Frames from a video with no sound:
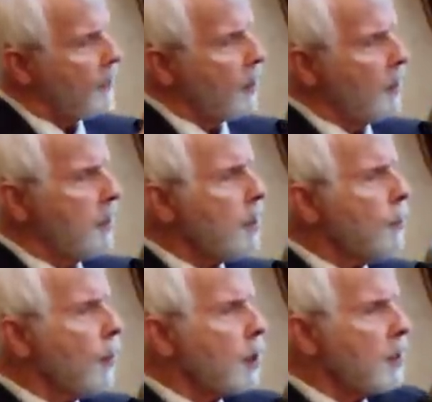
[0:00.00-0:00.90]
the
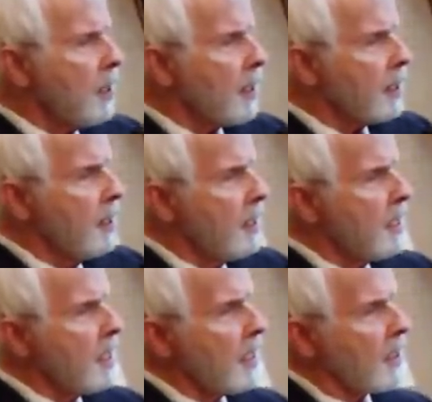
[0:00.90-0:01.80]
literary
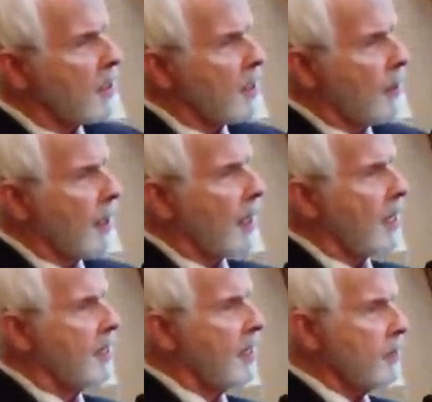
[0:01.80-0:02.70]
techniques that
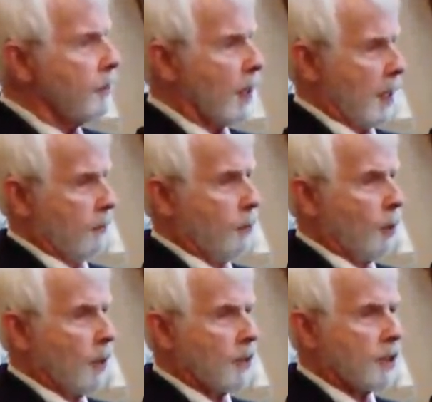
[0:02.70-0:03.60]
identify it
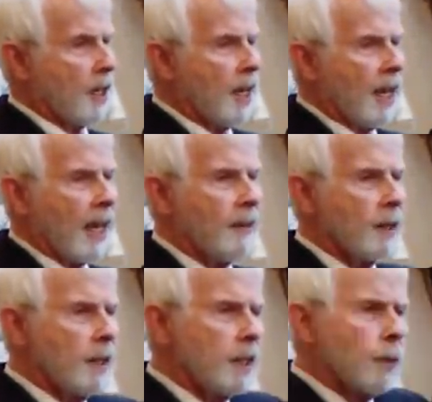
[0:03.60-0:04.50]
for us and
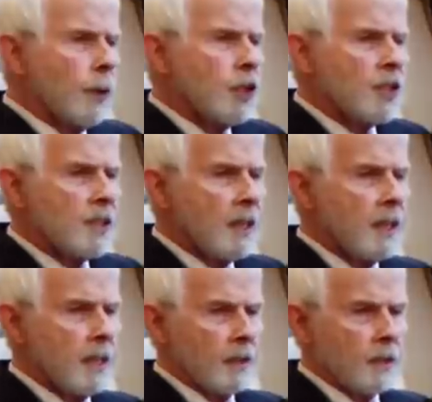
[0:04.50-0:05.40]
the literary
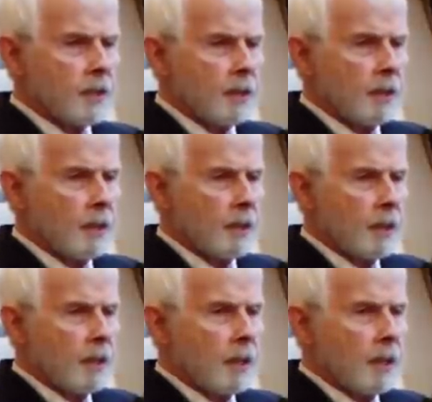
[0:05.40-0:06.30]
styles
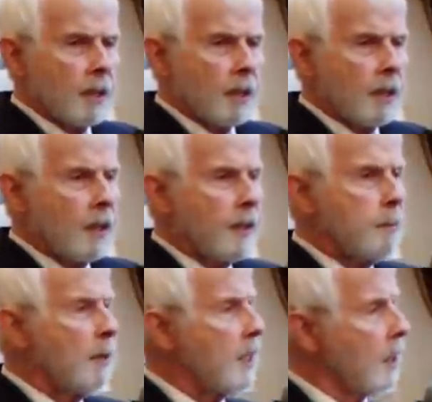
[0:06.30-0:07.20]

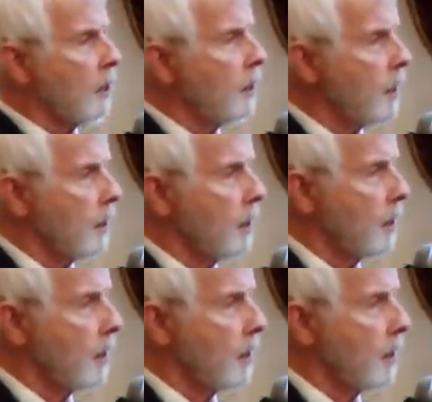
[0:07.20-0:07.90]
that make it clear